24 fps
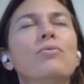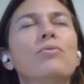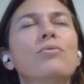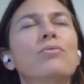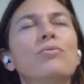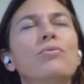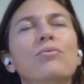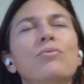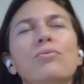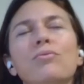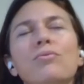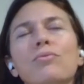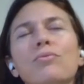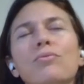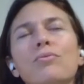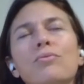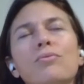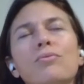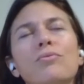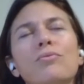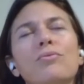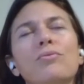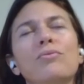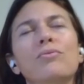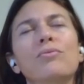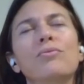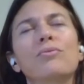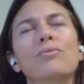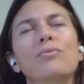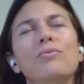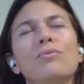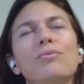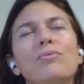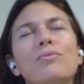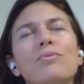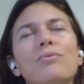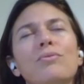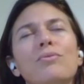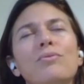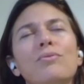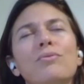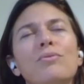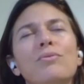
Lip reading: (silence)